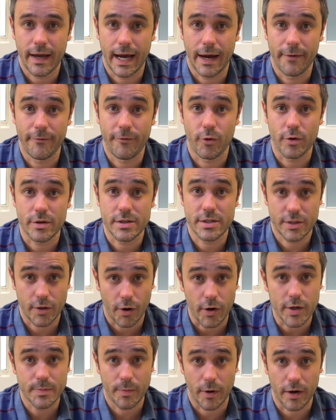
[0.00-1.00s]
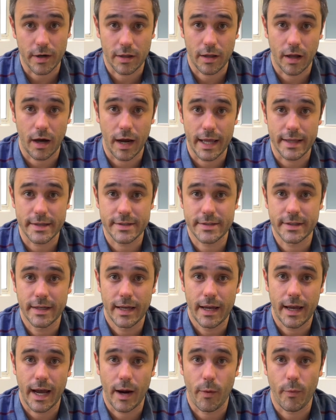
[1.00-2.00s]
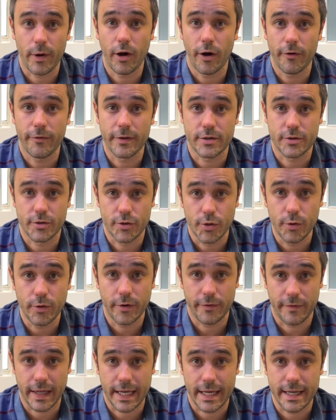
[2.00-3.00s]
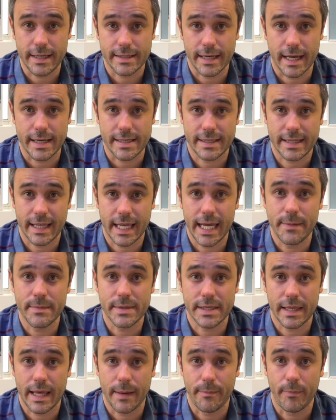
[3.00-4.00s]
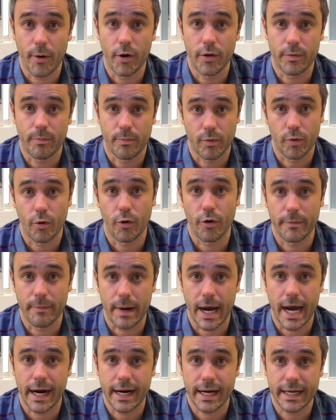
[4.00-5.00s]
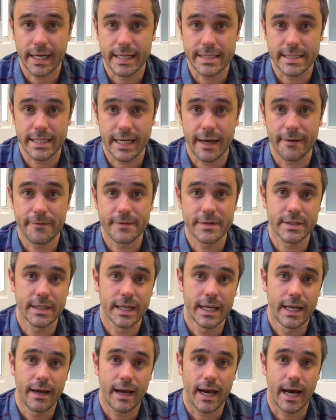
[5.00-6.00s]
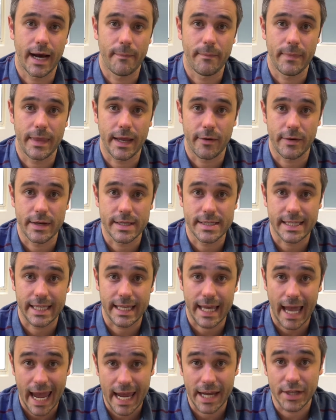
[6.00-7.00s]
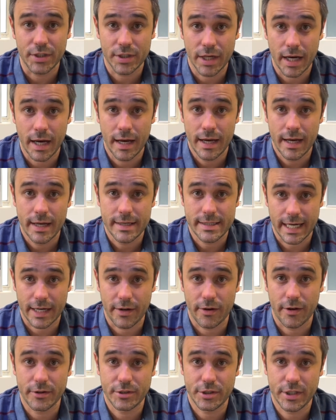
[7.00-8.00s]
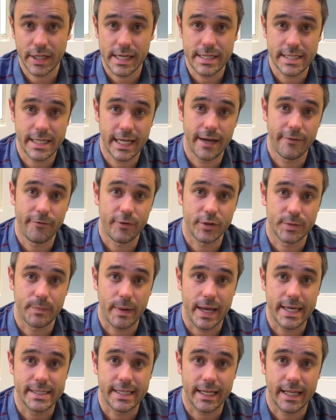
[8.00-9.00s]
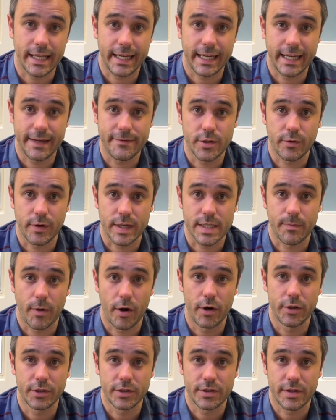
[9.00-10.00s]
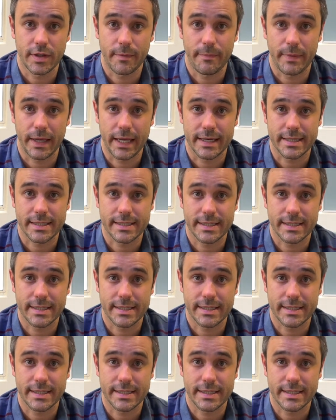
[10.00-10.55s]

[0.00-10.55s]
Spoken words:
For StockSpot clients, we offer two of these as themes, and they're both broad market ETFs. There is the Asia Technology ETF, which basically gives you exposure to the biggest